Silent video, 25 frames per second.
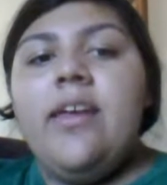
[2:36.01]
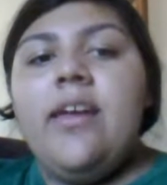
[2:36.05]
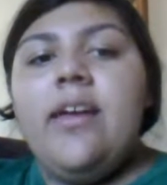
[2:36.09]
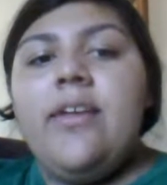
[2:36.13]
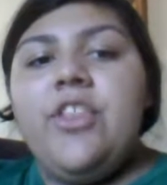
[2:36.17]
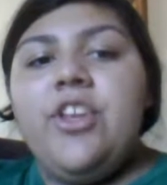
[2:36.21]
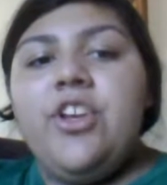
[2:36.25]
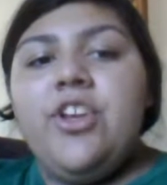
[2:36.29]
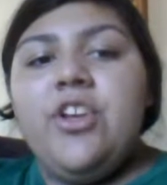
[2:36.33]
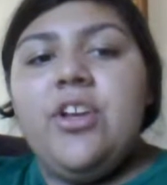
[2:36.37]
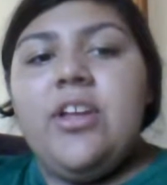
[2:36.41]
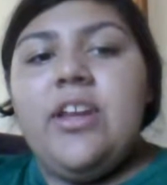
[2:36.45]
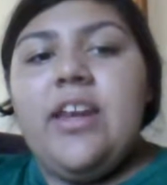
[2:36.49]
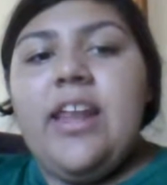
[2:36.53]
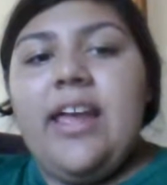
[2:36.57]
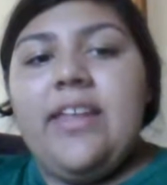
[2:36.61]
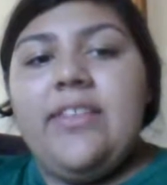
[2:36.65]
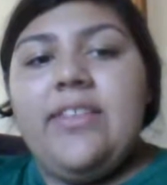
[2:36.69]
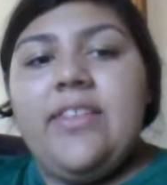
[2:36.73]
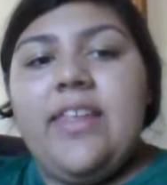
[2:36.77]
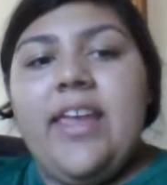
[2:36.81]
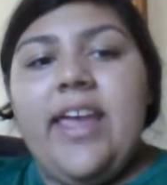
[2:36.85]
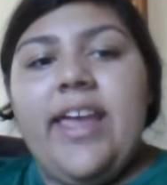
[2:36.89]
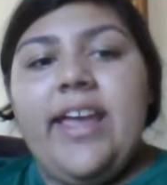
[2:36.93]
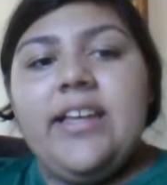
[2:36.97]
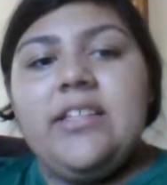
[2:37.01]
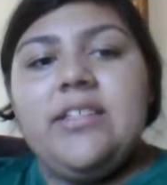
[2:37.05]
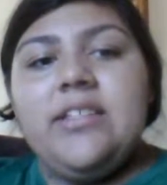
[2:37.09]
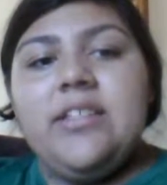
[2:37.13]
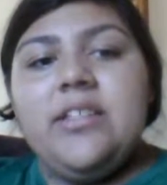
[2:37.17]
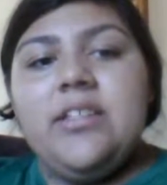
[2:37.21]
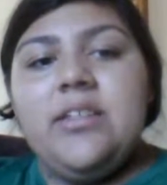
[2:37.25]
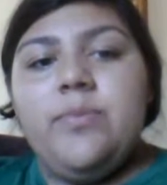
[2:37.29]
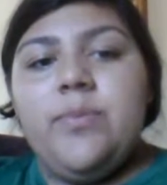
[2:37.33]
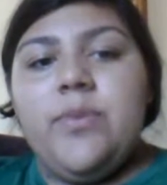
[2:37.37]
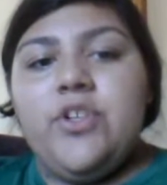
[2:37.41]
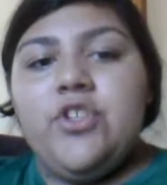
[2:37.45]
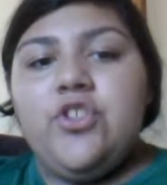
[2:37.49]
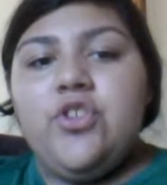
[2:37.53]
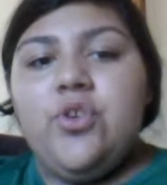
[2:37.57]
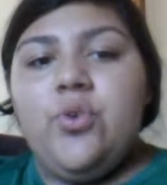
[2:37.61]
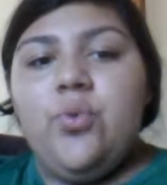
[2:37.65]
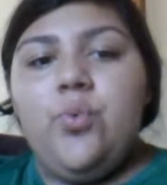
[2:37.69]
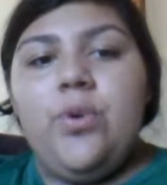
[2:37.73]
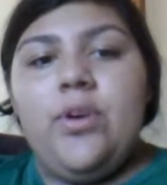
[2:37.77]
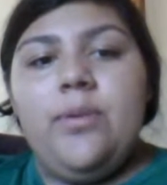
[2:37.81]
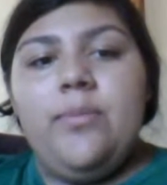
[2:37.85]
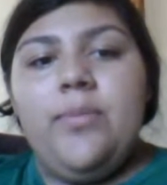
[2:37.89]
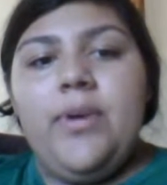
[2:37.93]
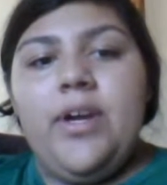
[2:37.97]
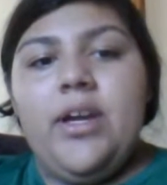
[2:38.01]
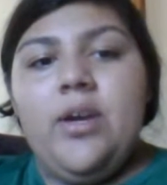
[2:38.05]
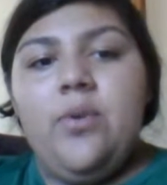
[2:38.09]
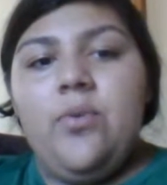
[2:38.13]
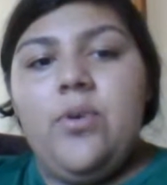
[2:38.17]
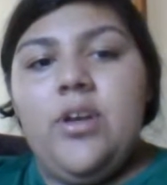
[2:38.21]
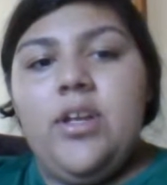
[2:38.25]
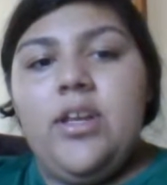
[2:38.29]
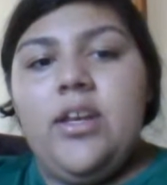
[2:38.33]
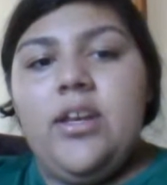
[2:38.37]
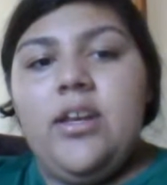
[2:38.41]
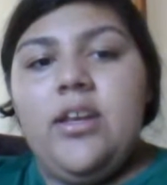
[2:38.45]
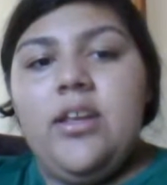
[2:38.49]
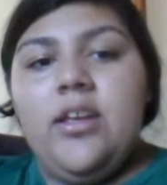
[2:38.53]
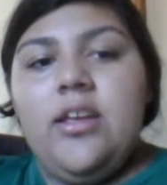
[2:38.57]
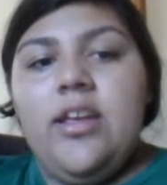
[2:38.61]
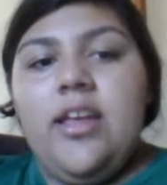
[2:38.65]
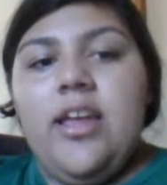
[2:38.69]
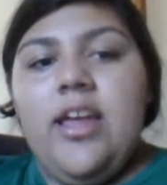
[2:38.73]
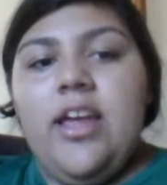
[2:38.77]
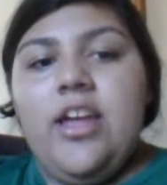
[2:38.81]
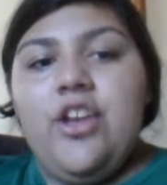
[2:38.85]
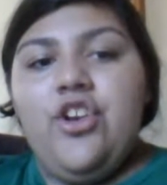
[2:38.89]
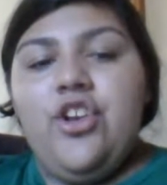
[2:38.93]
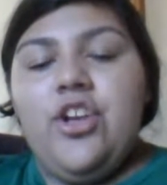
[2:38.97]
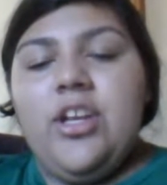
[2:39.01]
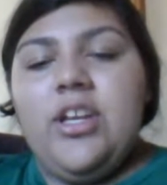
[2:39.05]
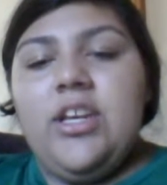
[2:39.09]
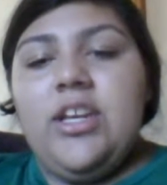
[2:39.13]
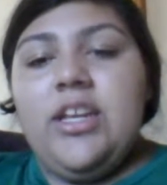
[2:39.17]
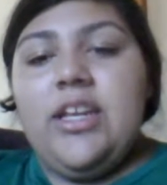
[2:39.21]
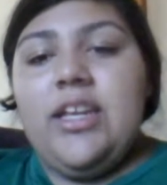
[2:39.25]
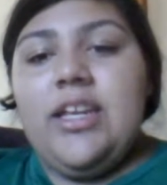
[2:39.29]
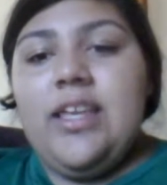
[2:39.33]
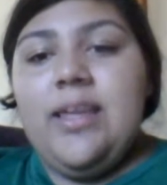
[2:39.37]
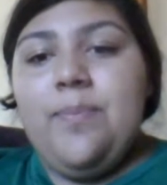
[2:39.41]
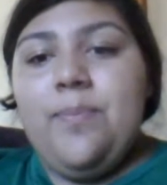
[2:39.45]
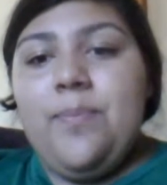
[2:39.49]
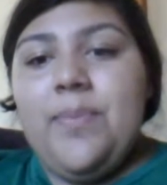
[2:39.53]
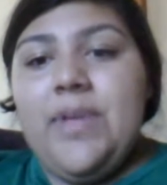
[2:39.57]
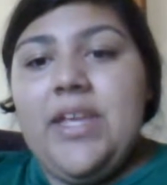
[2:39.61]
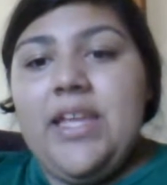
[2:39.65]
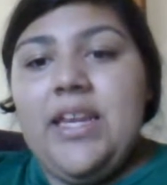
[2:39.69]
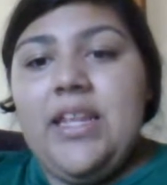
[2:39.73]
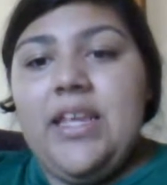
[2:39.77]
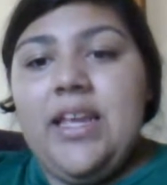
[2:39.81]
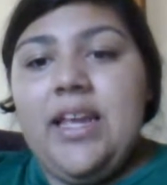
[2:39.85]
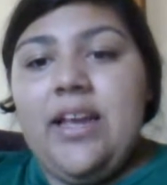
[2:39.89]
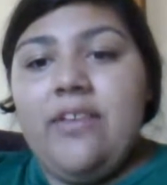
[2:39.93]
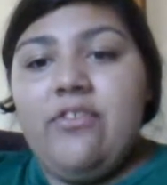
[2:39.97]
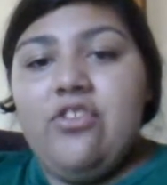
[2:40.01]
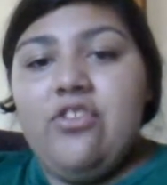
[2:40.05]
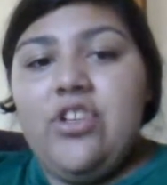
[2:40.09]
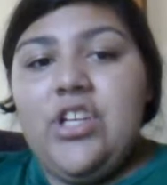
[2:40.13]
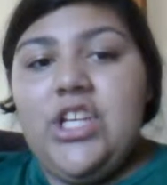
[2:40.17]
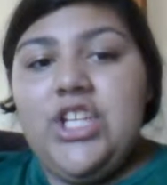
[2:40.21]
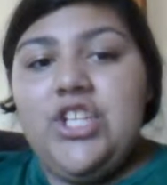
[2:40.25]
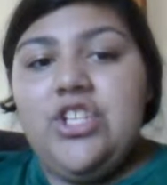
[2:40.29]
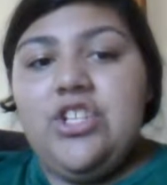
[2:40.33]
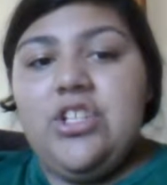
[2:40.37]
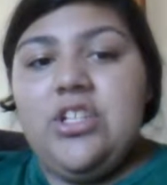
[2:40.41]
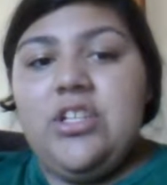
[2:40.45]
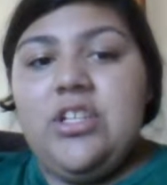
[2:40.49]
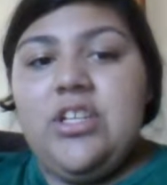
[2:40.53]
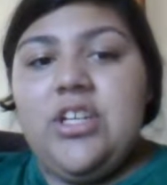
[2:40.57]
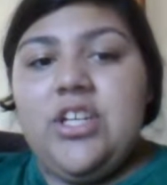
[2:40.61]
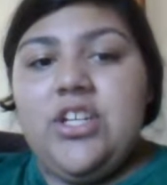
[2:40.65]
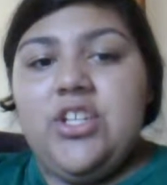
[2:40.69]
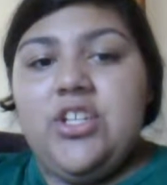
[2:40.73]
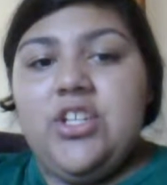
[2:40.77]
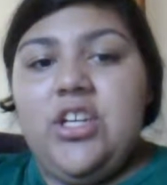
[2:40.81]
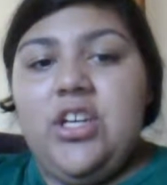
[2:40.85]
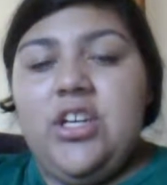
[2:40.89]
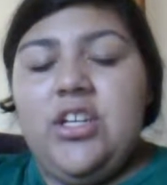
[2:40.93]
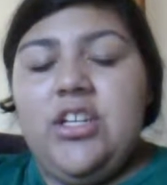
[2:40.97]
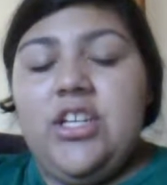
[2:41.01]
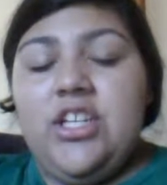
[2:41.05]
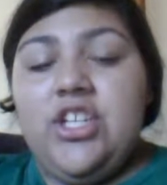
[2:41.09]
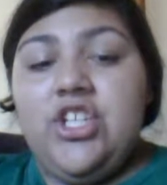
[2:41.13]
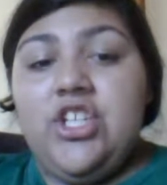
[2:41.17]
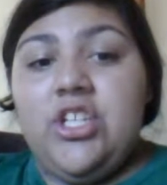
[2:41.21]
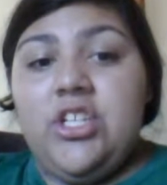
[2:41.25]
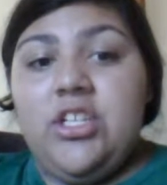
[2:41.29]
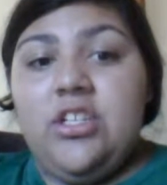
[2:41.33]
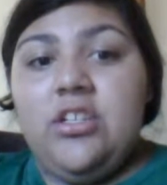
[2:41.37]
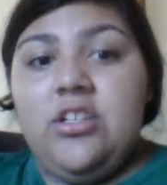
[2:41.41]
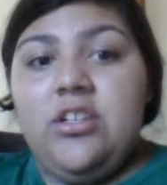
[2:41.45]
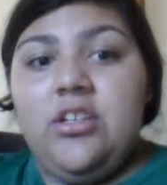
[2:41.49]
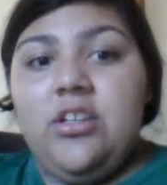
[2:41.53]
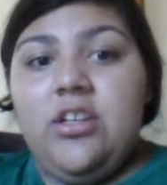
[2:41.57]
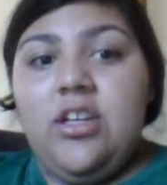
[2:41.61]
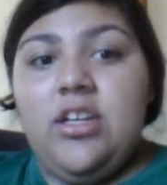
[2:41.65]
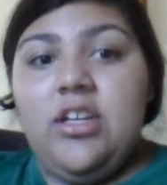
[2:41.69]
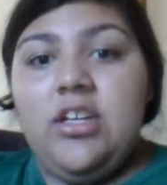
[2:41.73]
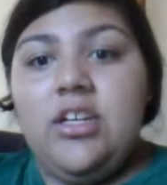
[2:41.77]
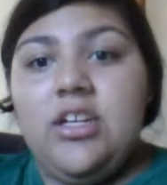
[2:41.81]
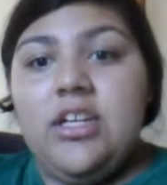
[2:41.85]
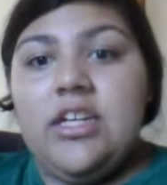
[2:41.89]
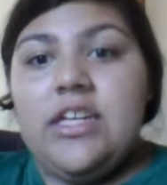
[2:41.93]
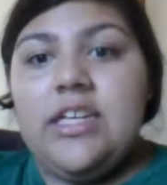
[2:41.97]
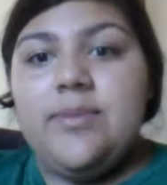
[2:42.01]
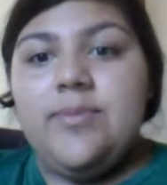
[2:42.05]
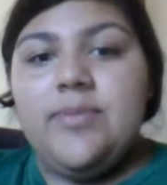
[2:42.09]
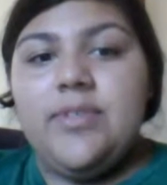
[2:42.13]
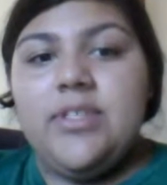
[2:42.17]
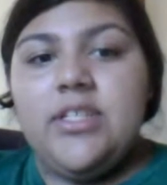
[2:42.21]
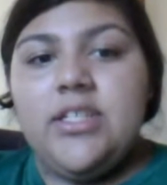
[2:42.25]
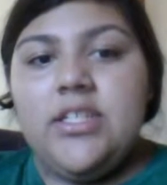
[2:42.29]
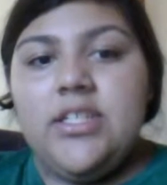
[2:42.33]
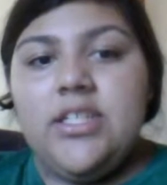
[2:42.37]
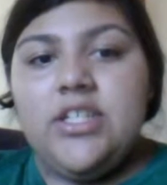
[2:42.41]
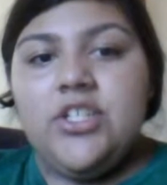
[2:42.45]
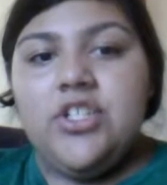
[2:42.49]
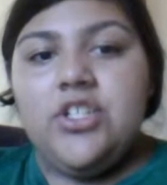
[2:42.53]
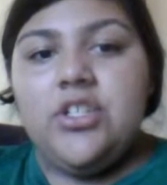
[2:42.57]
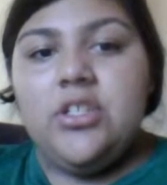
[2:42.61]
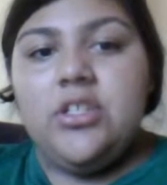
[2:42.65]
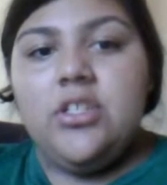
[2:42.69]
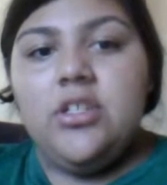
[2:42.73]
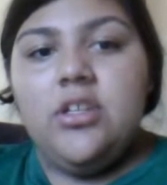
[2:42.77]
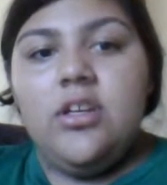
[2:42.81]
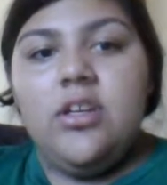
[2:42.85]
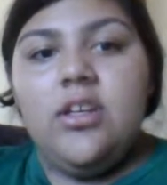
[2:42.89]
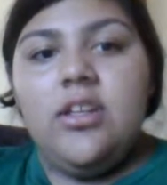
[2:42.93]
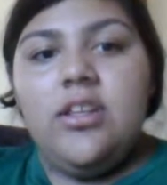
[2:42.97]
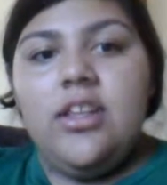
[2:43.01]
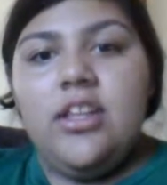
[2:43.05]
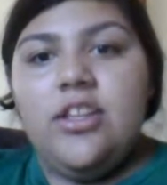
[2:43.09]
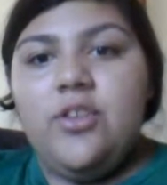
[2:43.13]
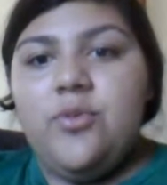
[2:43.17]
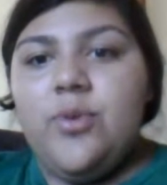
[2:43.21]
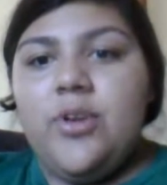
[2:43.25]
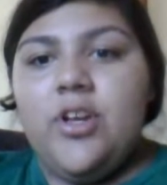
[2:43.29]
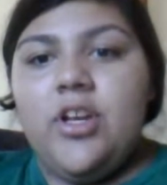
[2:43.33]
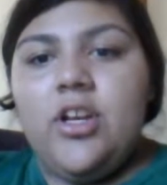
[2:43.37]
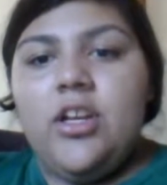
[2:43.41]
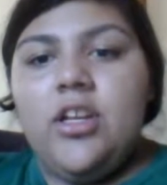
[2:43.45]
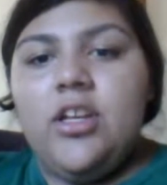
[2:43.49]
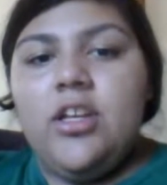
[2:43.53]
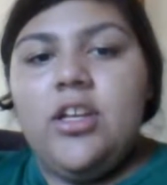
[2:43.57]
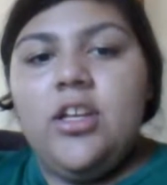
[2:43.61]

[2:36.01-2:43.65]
And then you're gonna add the eggs to the mixture one by one, and you're gonna keep beating after each addition. I keep saying addiction. That's weird.